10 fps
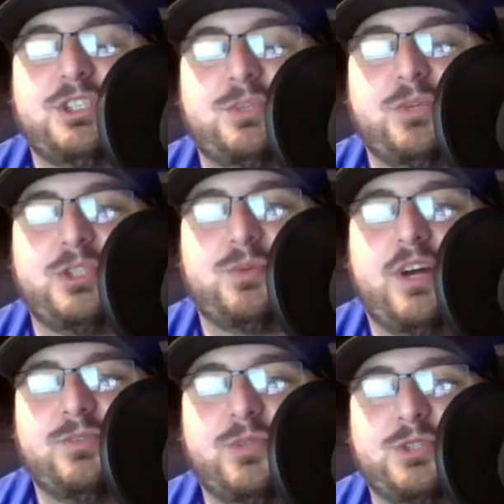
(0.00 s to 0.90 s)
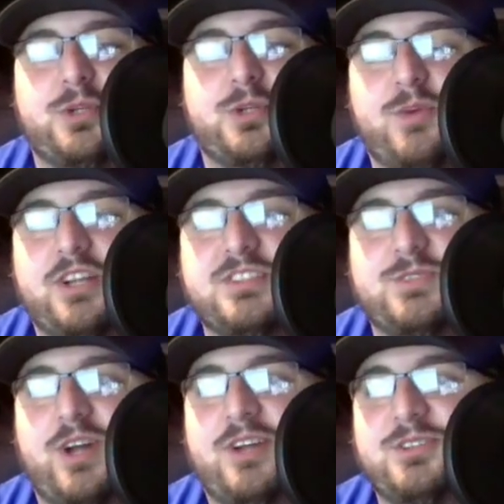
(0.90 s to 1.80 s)
which rookie
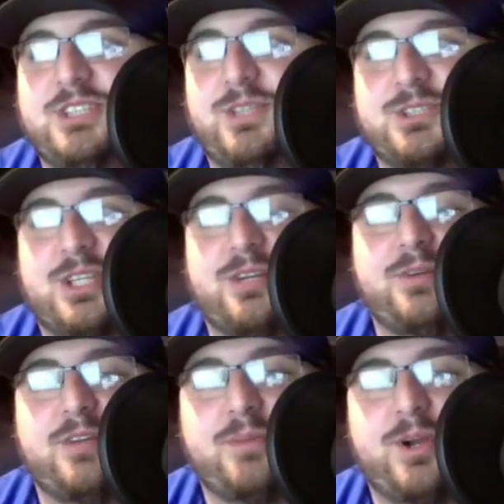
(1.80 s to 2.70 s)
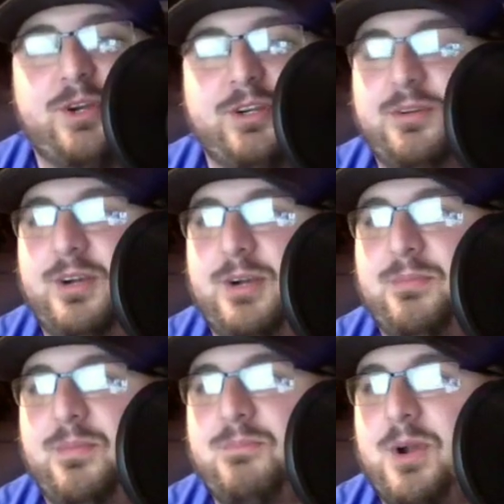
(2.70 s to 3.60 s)
wide receiver is going to have a
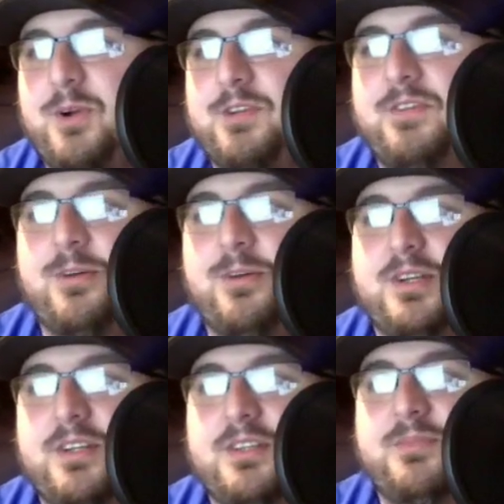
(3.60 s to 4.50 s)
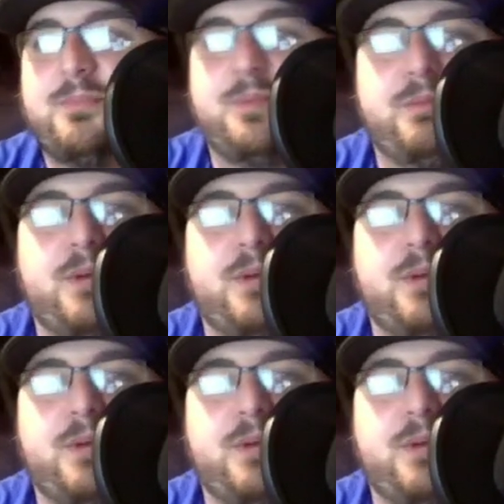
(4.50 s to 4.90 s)
better development and be better.